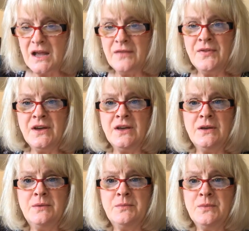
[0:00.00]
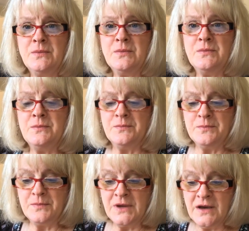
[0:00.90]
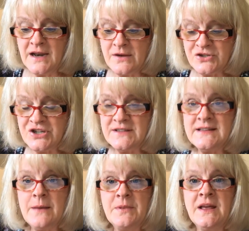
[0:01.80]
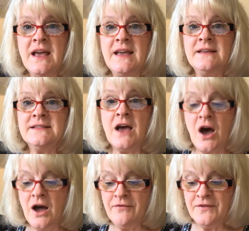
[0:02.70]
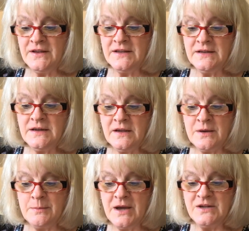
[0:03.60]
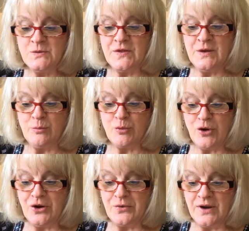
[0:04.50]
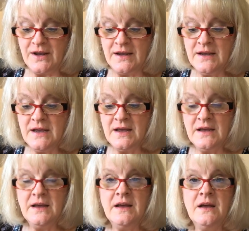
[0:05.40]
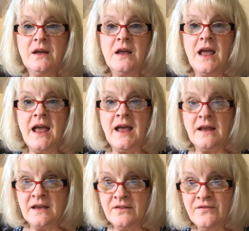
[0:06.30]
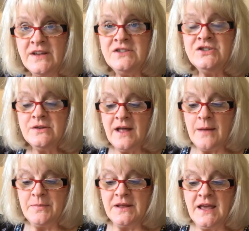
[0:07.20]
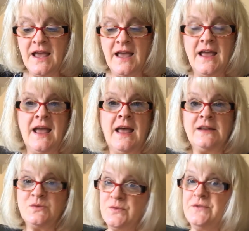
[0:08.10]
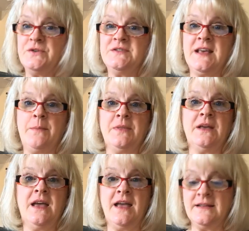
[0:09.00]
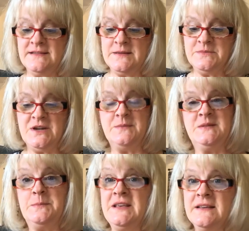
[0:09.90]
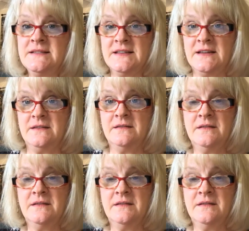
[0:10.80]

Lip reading: The cutout chintz applique is often combined with embroidery, conventional applique, and reverse applique, and sometimes piecing.